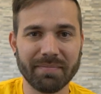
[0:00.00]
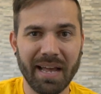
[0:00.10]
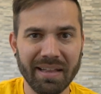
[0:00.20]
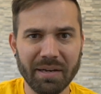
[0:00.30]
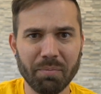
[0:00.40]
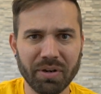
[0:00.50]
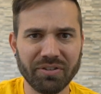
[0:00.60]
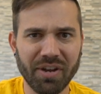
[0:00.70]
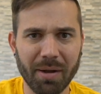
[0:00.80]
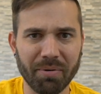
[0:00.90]
I think did a pretty
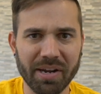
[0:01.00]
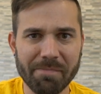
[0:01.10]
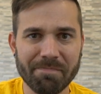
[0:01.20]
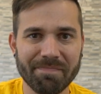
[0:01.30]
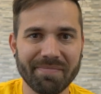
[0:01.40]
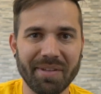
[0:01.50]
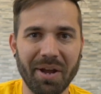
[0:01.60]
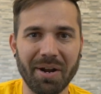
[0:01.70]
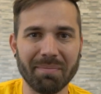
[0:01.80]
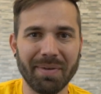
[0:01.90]
good job, right?
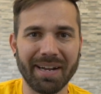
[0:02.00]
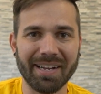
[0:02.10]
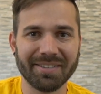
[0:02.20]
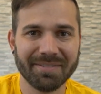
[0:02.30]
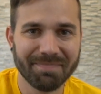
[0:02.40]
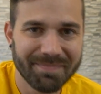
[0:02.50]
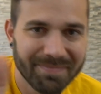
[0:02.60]
All right, bye guys.